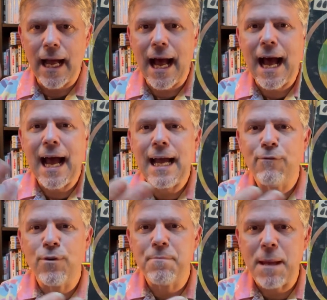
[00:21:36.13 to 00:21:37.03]
I
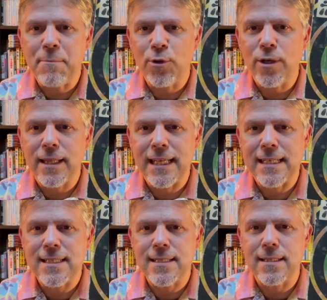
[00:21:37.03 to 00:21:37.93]
remembered
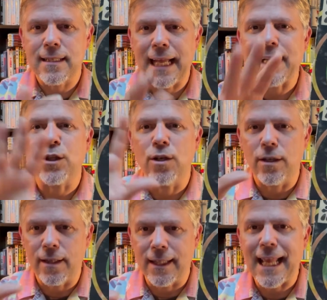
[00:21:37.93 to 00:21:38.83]
this, like
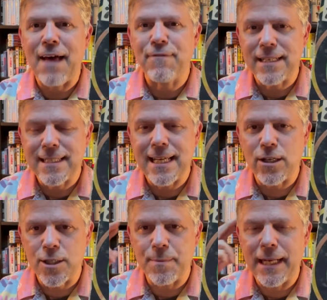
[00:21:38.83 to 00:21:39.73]
the Laughing
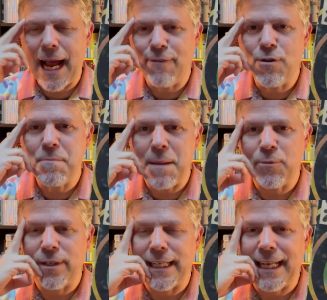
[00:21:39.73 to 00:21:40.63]
Salesman, I
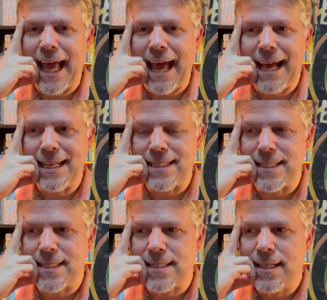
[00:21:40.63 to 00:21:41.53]
remembered it
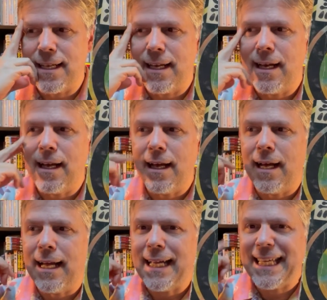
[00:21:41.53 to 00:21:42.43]
as
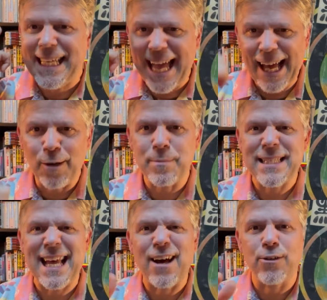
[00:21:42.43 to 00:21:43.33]
he helps
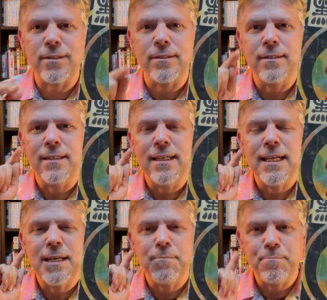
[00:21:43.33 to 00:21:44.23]
out
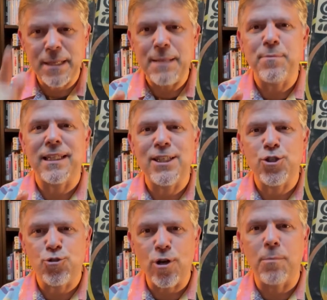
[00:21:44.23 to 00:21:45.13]
people in
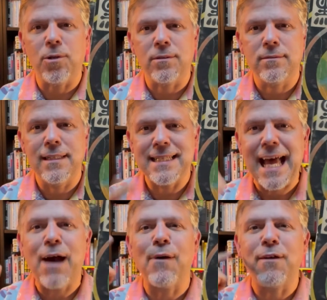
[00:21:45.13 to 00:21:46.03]
trouble, is
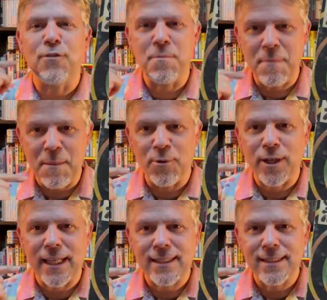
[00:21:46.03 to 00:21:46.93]
how I
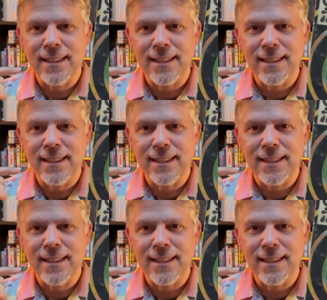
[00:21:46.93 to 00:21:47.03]
remembered it.